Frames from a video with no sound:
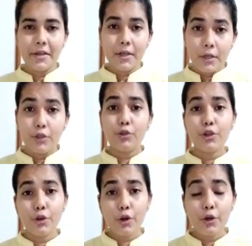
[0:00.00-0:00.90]
Do you
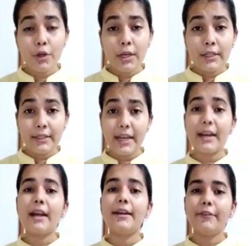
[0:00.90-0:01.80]
know there
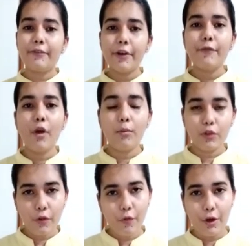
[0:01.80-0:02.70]
are different forms
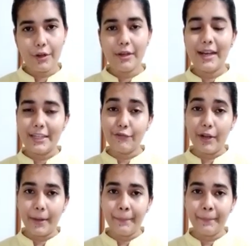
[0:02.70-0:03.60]
of water as
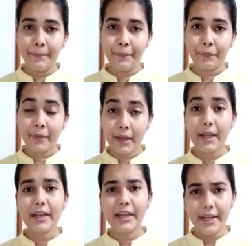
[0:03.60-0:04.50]
well?
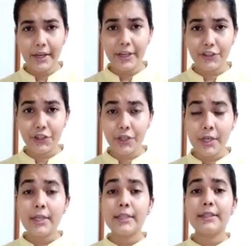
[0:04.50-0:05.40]
In nature,
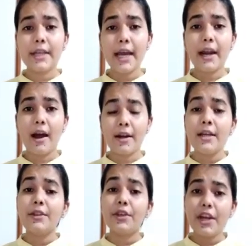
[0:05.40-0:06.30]
there are
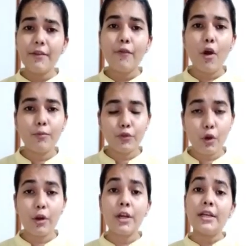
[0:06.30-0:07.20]
three forms
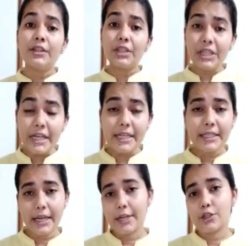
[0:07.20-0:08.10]
or three
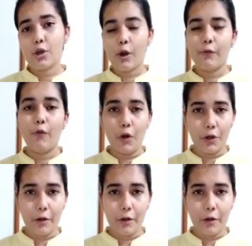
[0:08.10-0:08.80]
states of water: